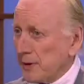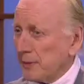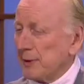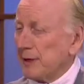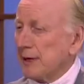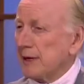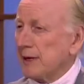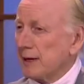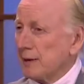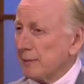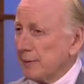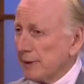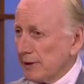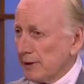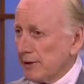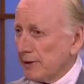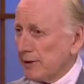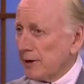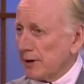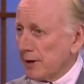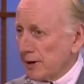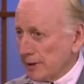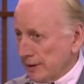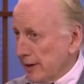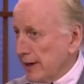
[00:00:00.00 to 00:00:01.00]
They're becoming
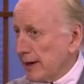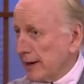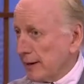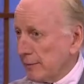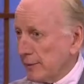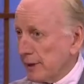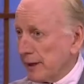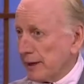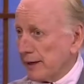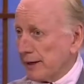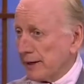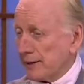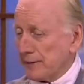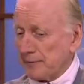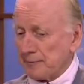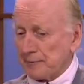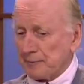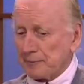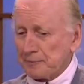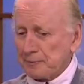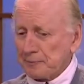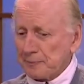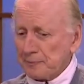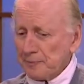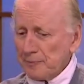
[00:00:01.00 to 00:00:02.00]
diabetic.
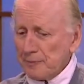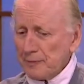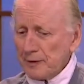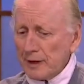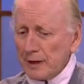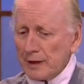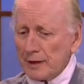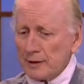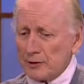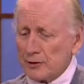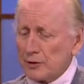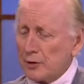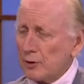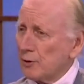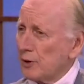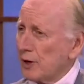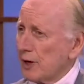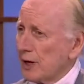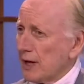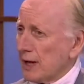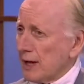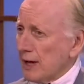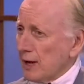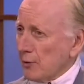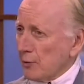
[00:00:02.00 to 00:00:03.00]
And so
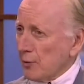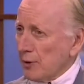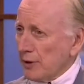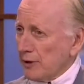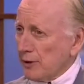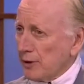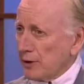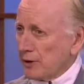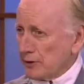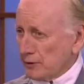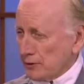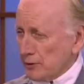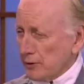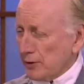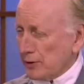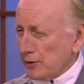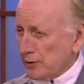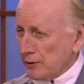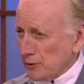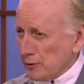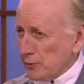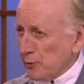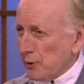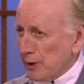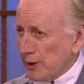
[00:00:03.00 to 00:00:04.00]
when nerves start
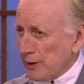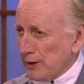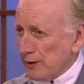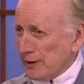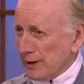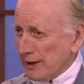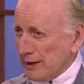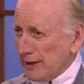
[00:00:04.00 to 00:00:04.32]
to swell